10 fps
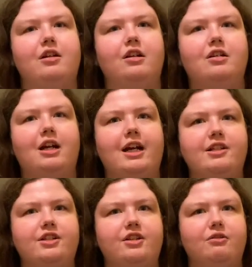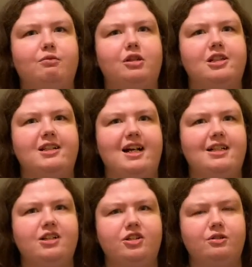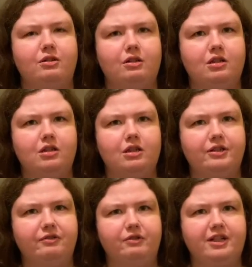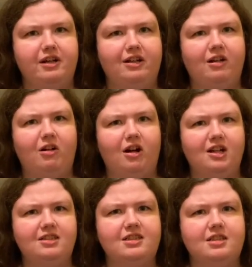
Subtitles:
trying to put the deck to deal the cards.